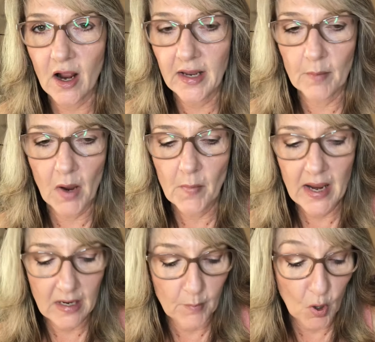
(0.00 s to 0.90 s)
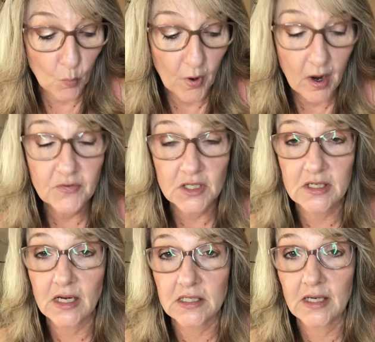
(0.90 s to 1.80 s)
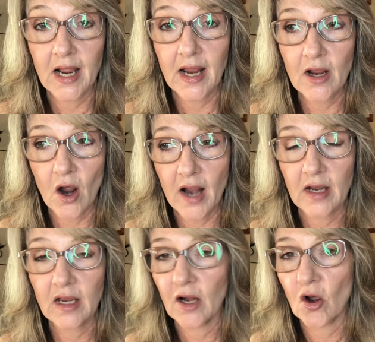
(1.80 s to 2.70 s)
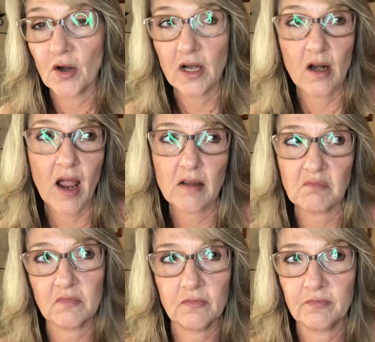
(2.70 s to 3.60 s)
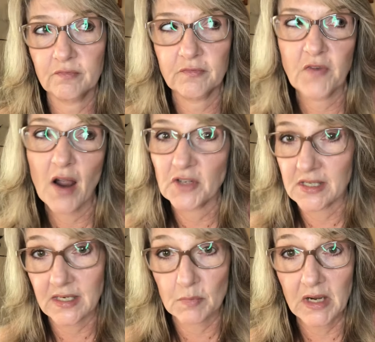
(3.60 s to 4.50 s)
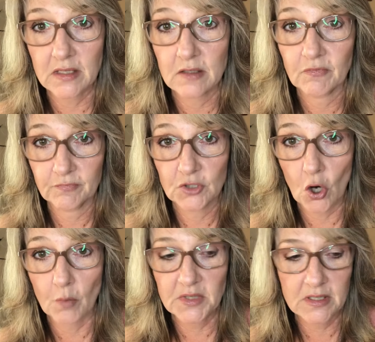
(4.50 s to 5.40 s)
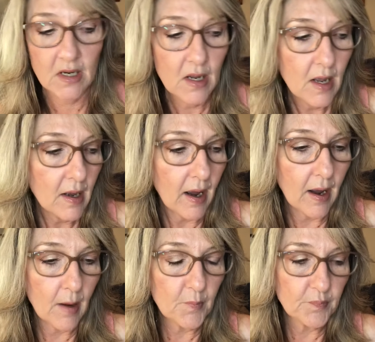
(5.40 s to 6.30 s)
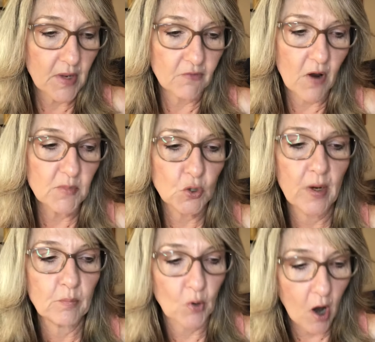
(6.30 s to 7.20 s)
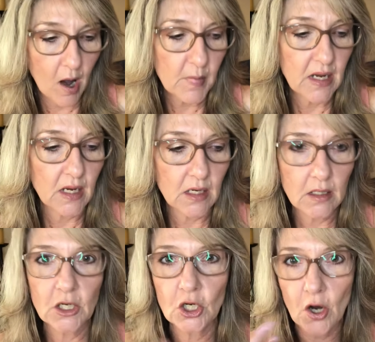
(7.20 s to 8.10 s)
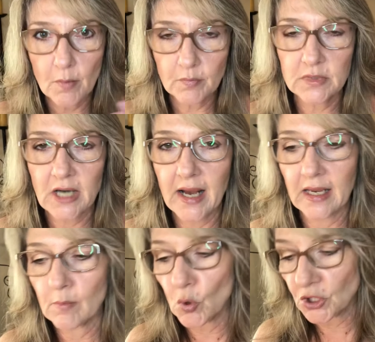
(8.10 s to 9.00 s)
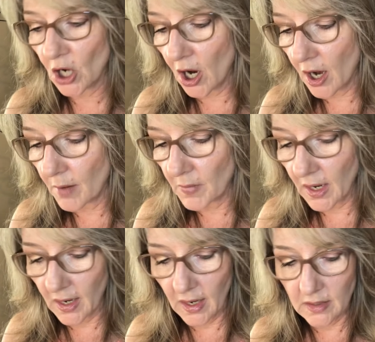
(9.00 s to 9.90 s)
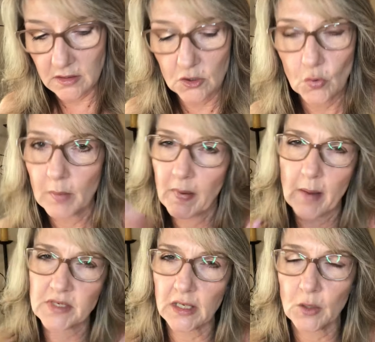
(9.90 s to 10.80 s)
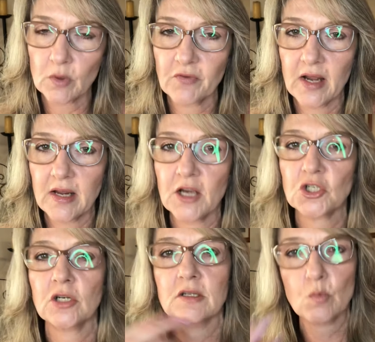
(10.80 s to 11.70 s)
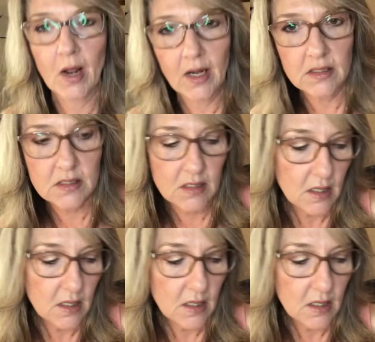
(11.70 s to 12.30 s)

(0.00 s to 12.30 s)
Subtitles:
get my makeup on. What I've just done today, I can get on in like 5 to 6 minutes tops. If I'm doing priming and, you know, taking more time and doing perhaps a liquid foundation as well as